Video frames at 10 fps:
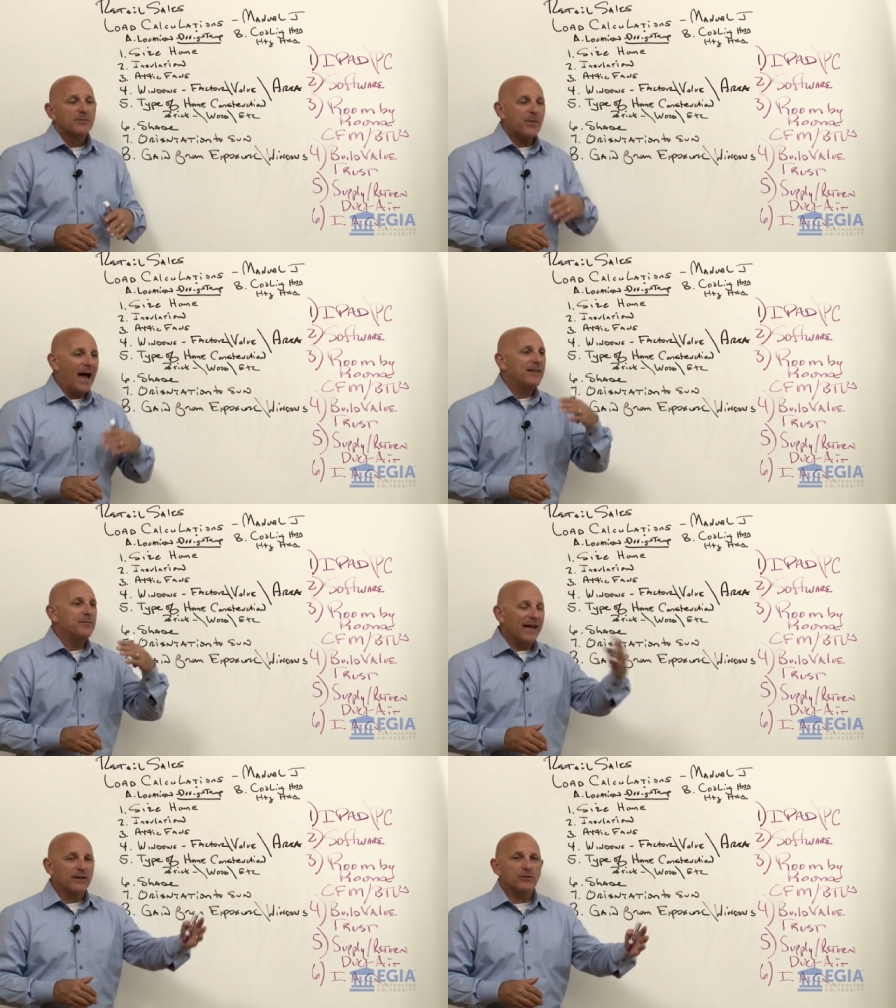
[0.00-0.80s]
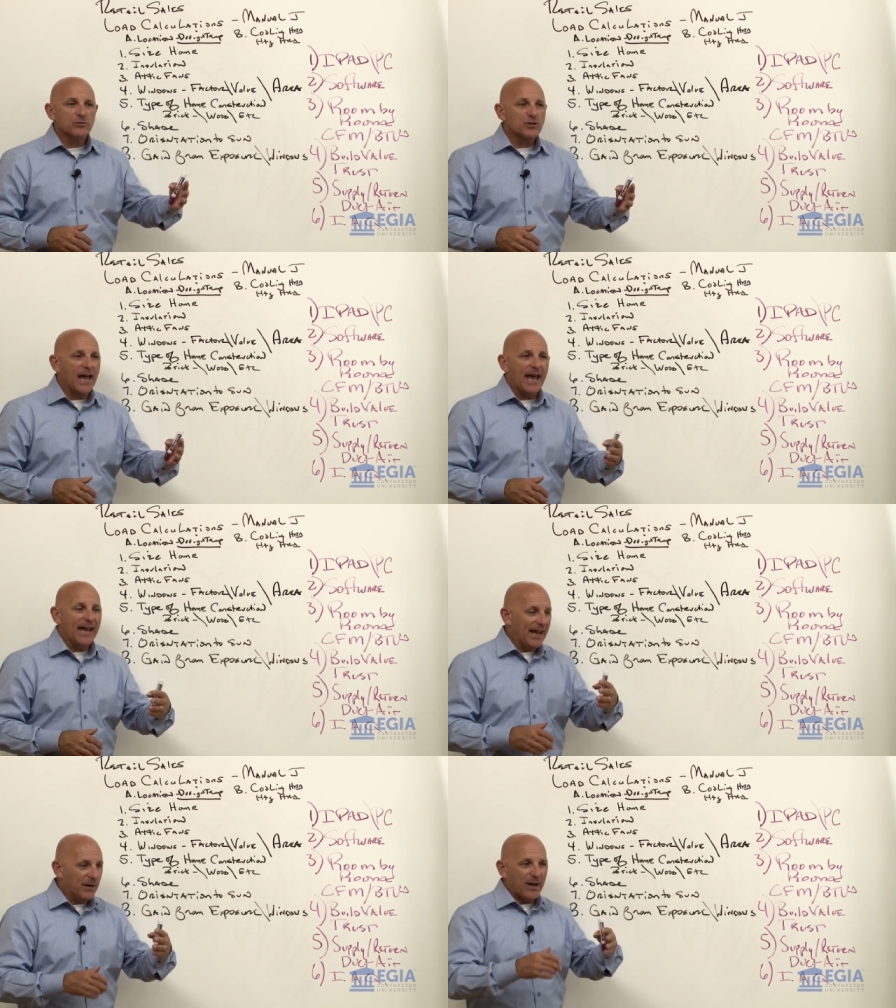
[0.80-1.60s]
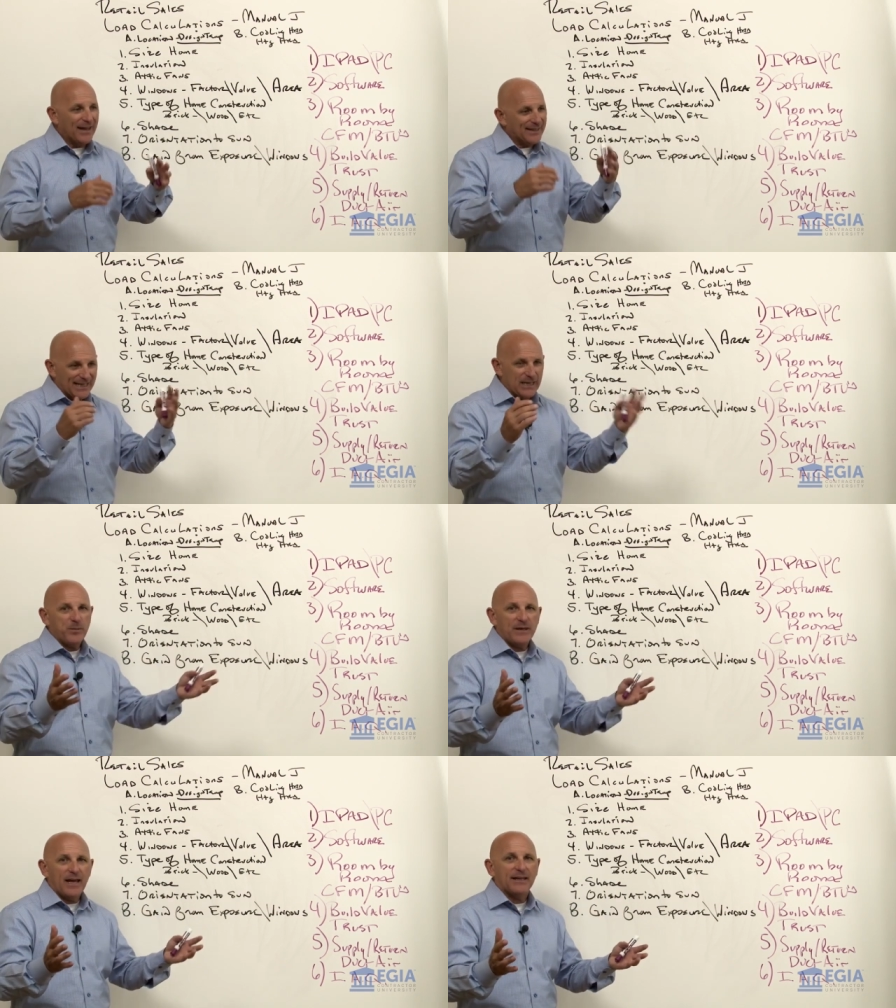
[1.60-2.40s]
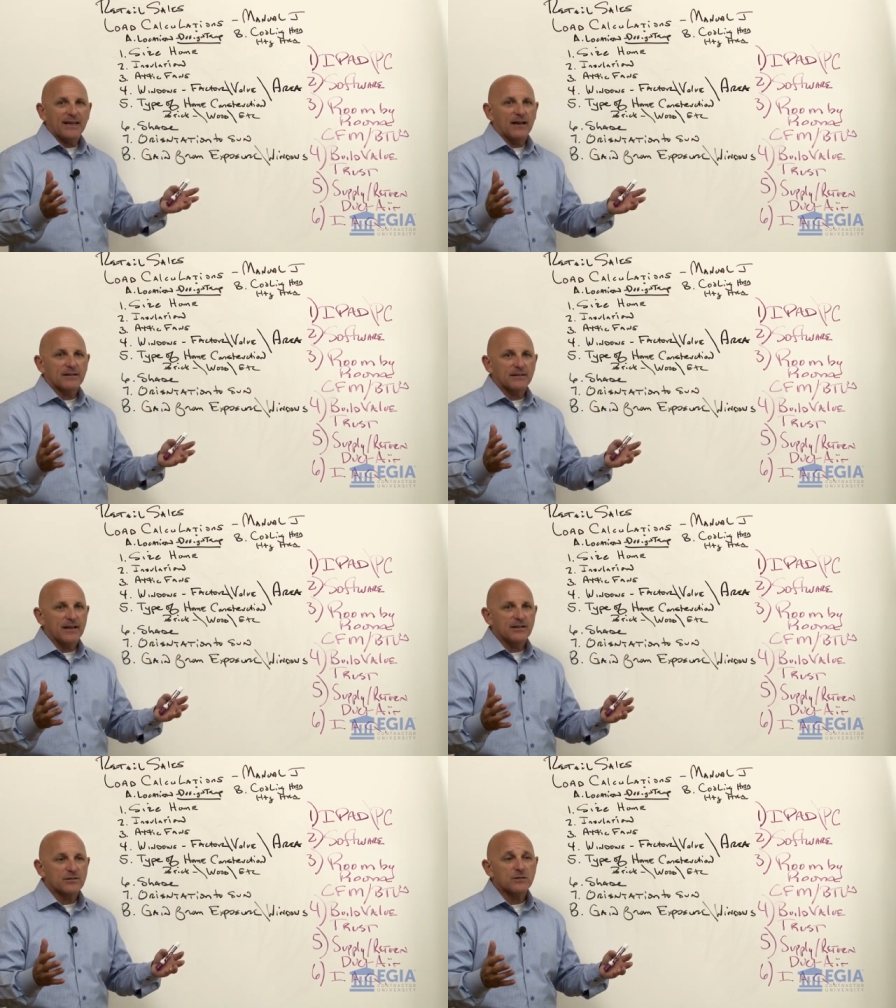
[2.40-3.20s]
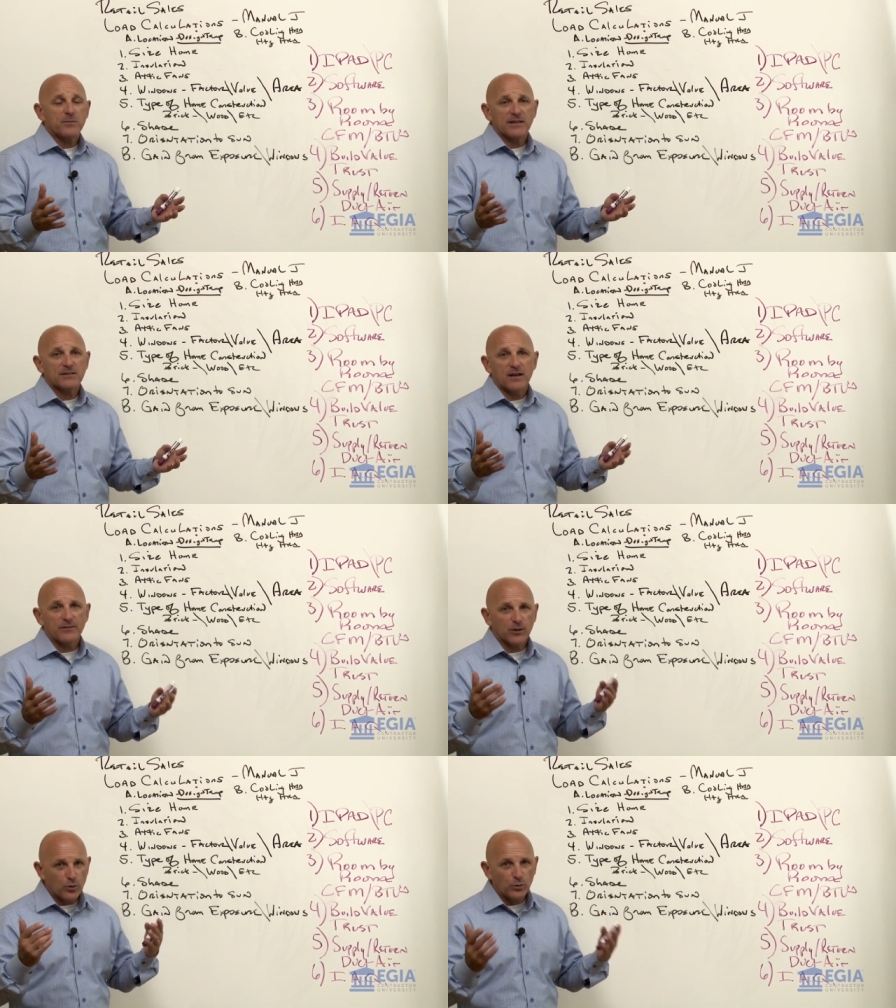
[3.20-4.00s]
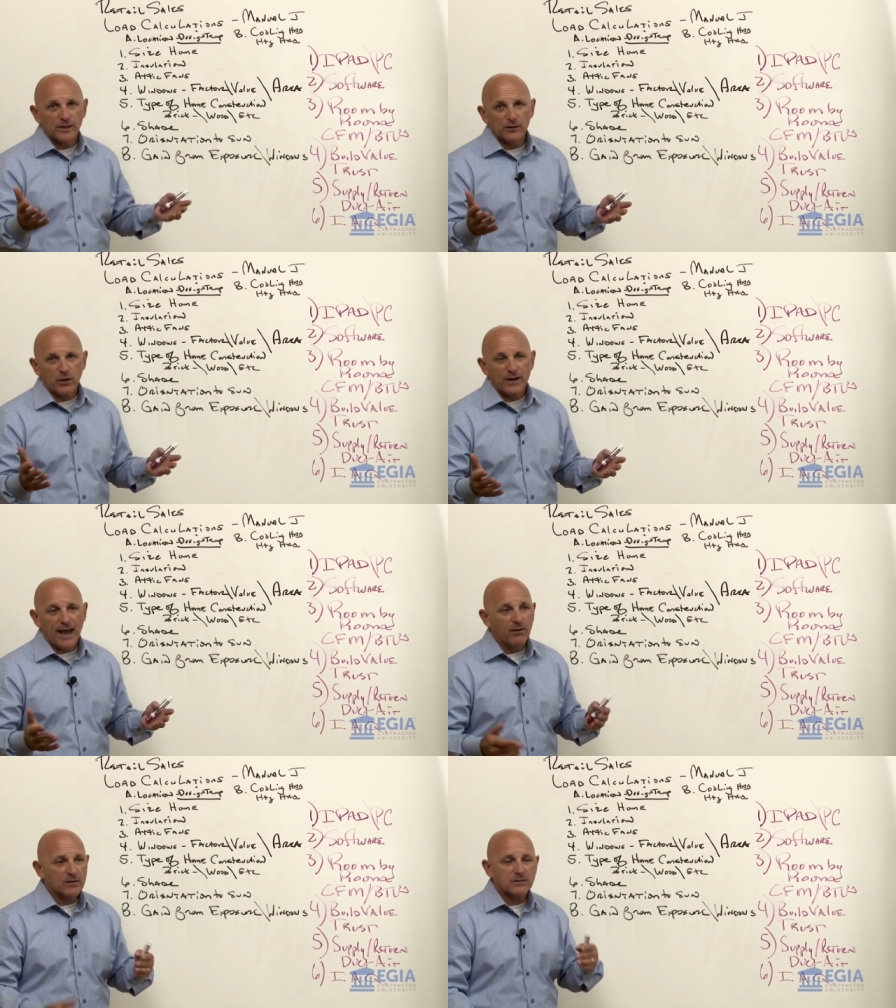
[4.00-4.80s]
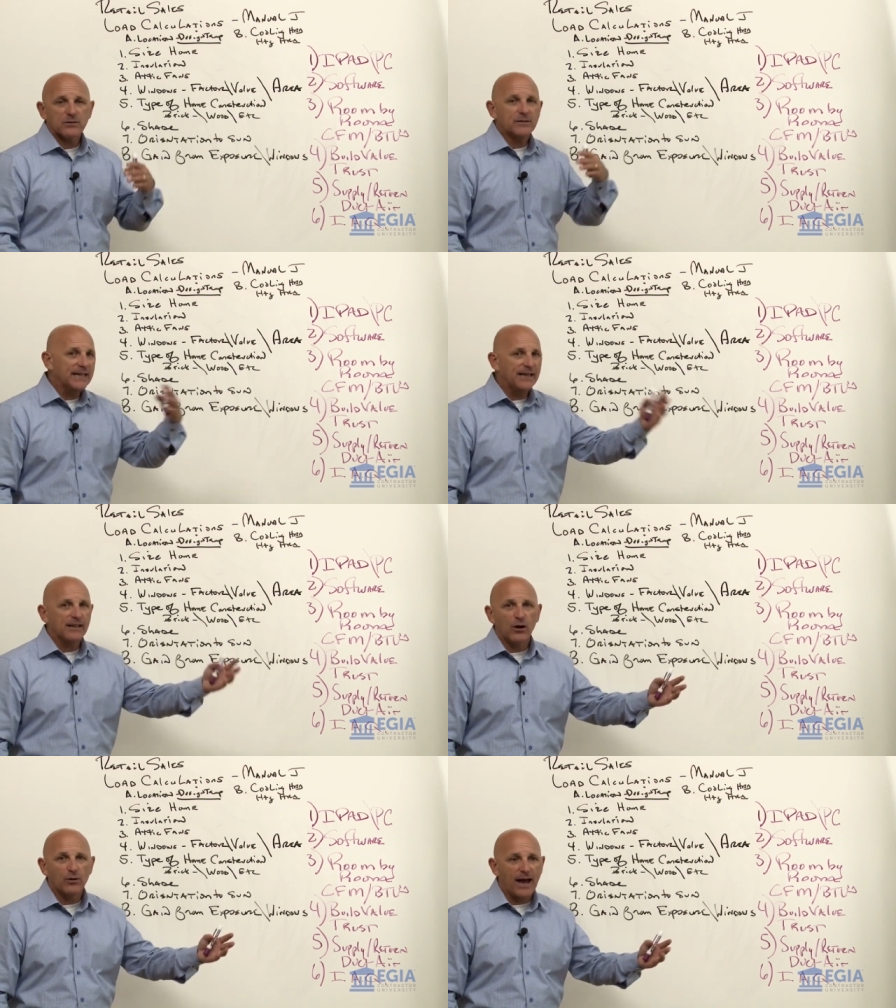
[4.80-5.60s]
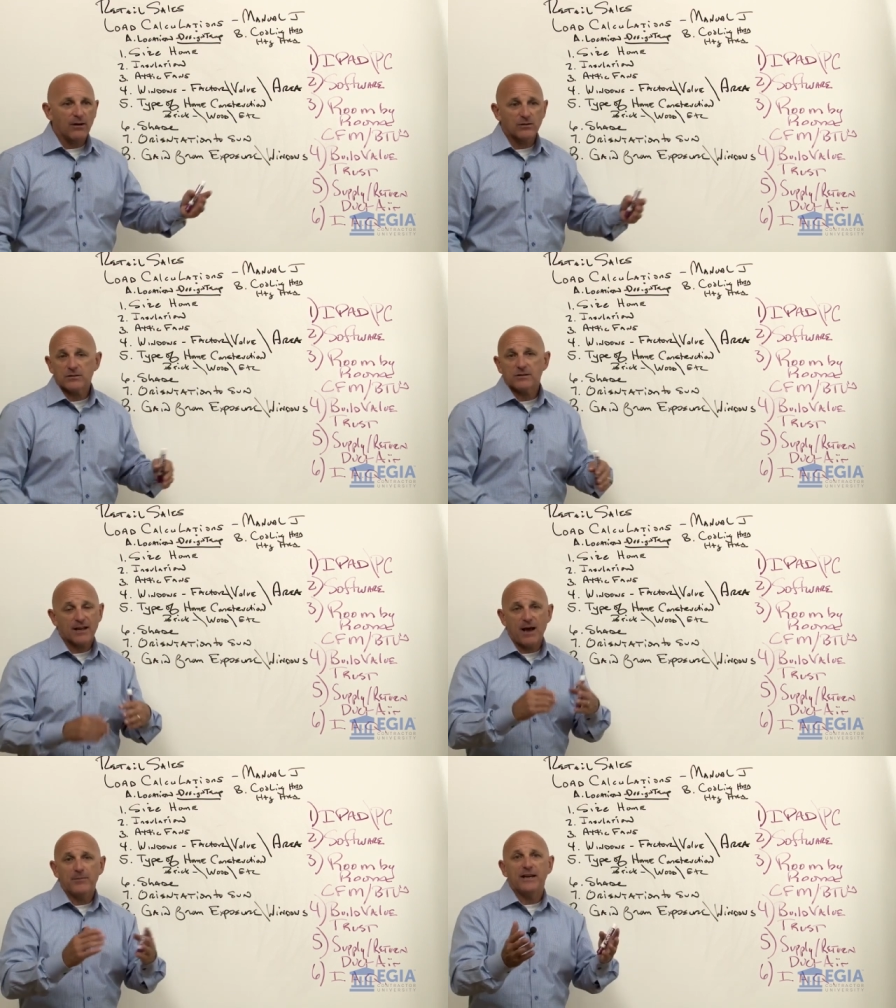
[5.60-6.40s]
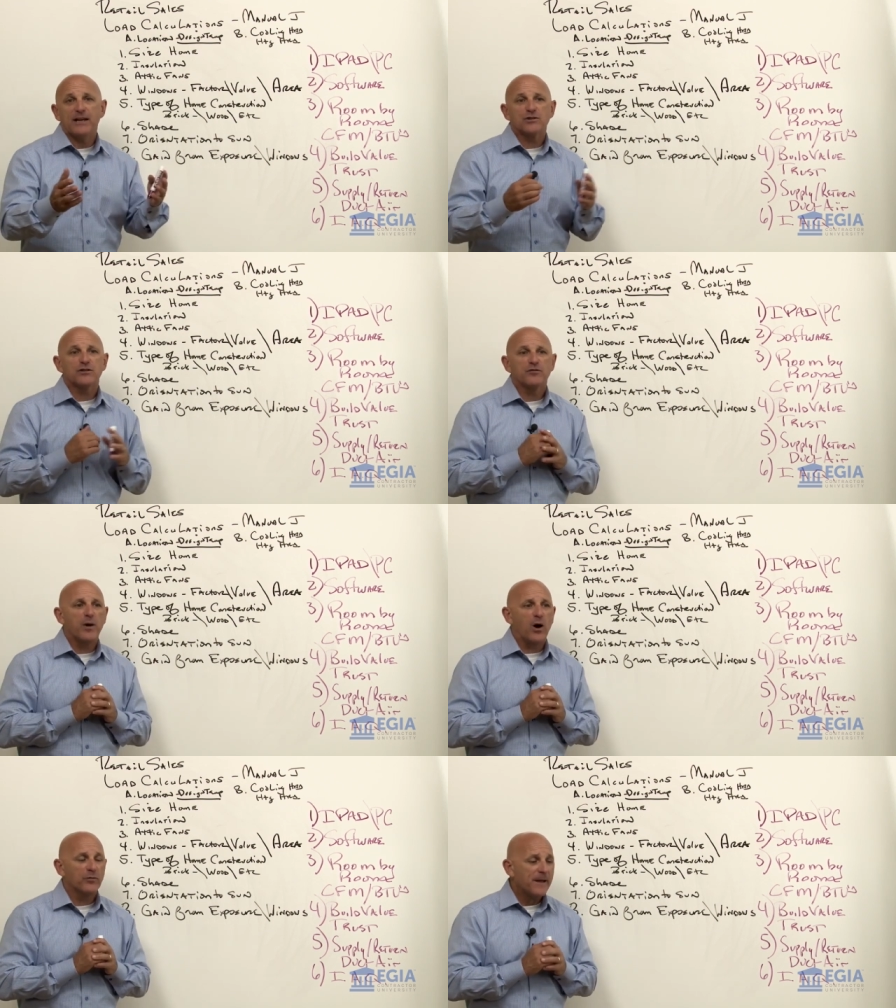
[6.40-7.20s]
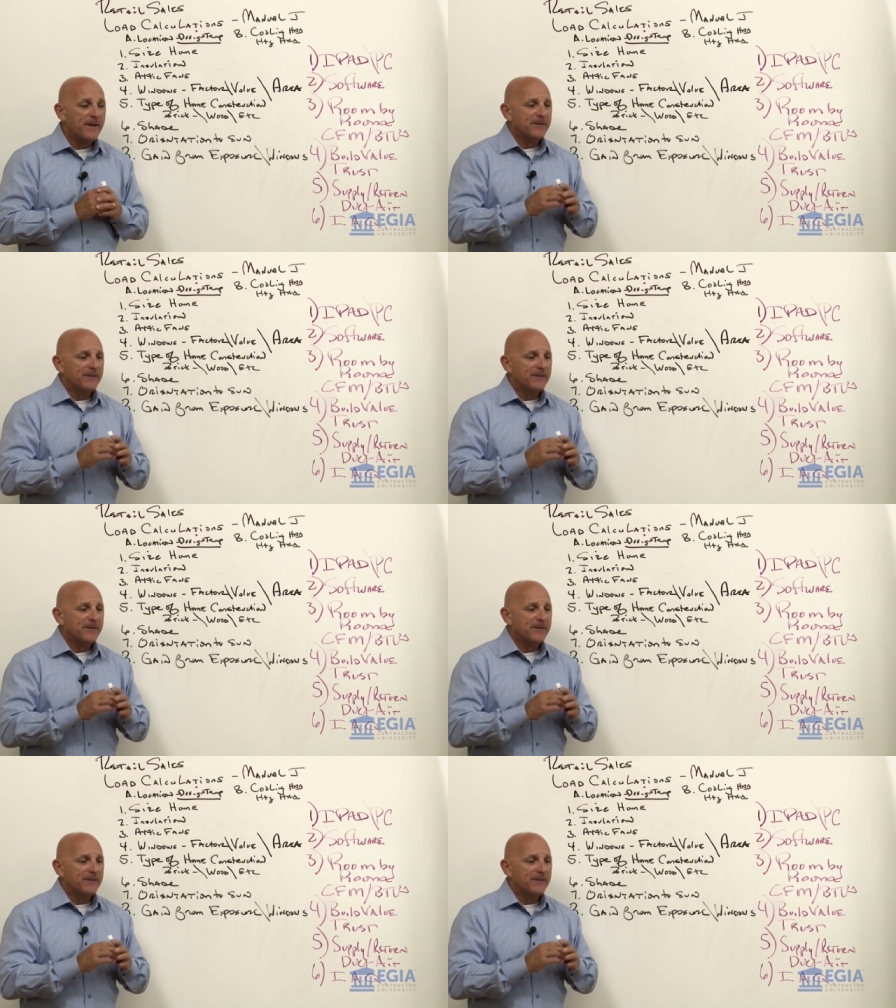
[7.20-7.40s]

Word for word: by the manual J and by the E P A calculations based on the cooling load hours or the heating load hours or the combination of both.